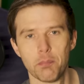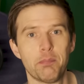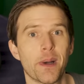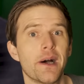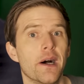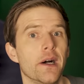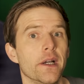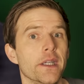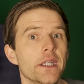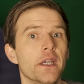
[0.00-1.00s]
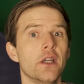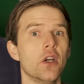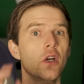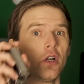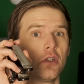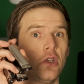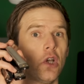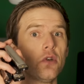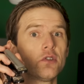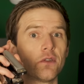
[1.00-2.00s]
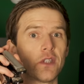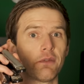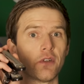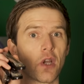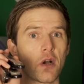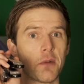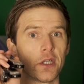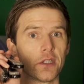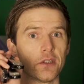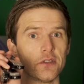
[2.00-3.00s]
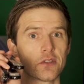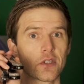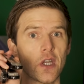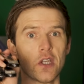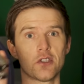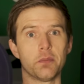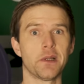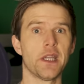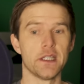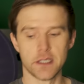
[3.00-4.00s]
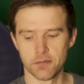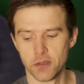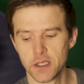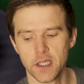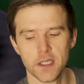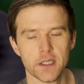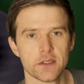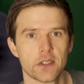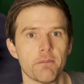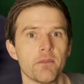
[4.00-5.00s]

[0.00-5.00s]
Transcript: buy loads of different harmonicas to play in different keys.